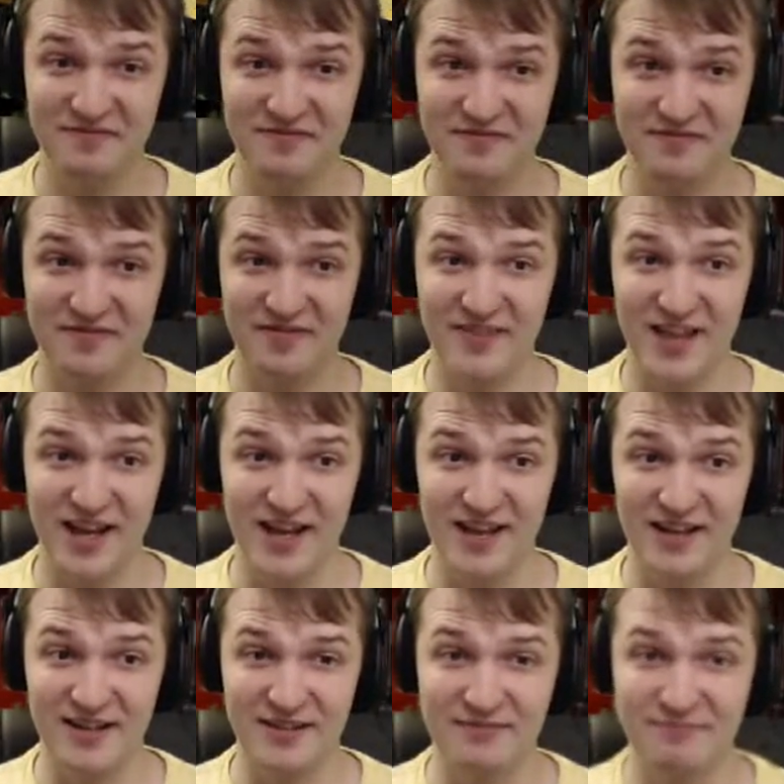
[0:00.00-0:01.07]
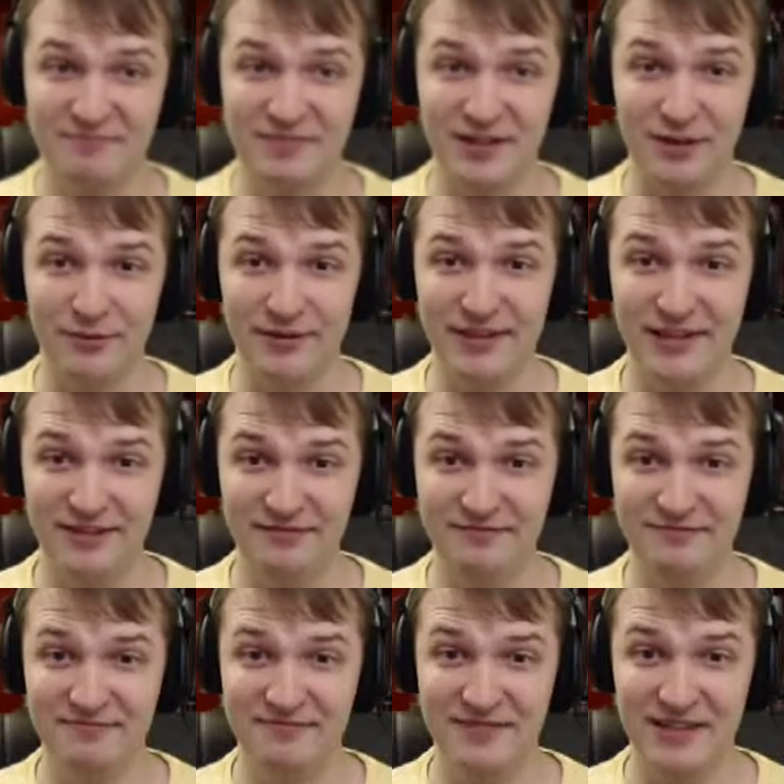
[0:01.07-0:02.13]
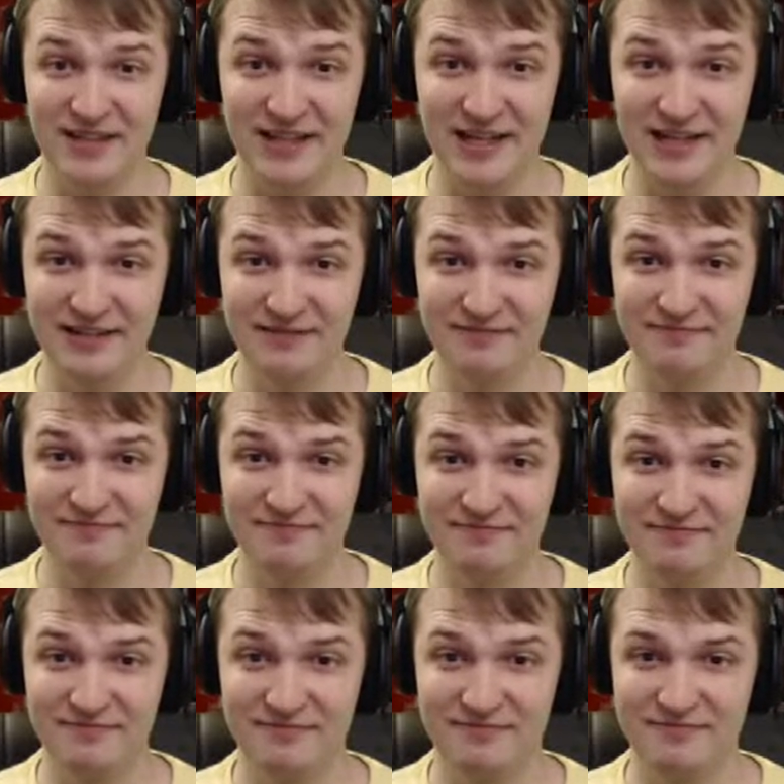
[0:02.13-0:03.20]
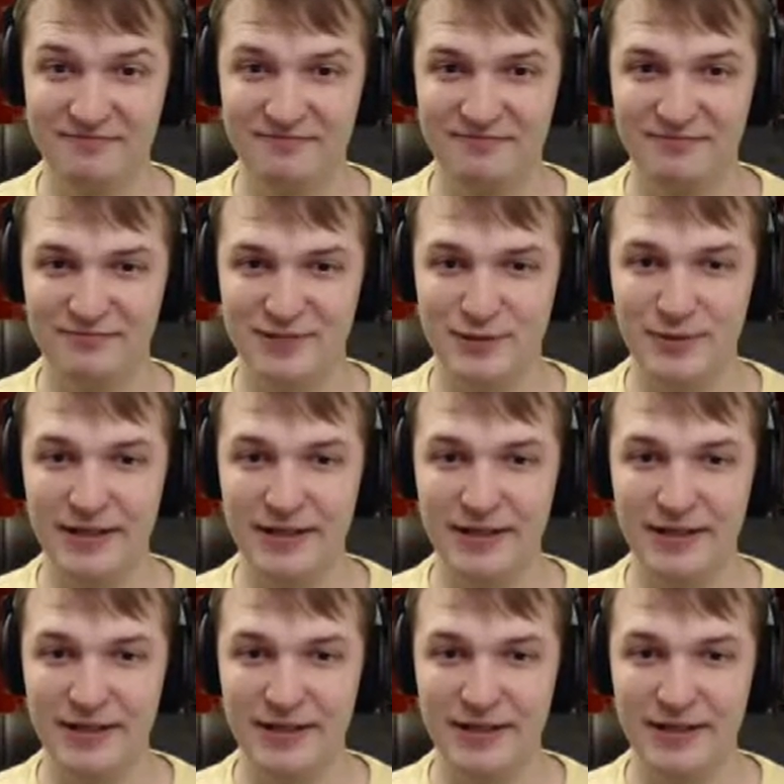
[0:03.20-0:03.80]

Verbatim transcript: Uh, deal with it, Elaine? Sweetie?